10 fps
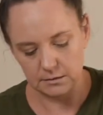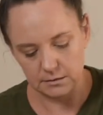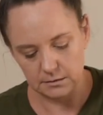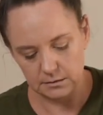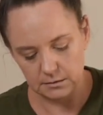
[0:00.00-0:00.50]

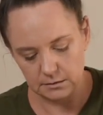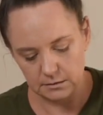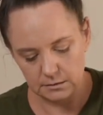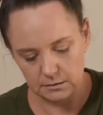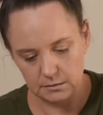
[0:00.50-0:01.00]

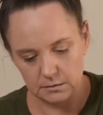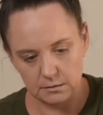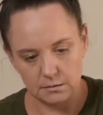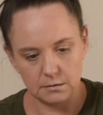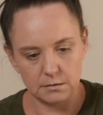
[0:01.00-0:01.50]

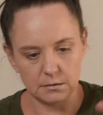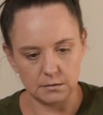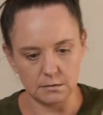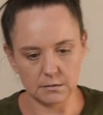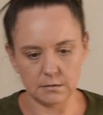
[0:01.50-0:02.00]

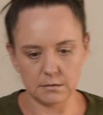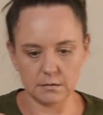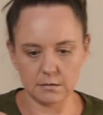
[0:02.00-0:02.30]
Nothing is said.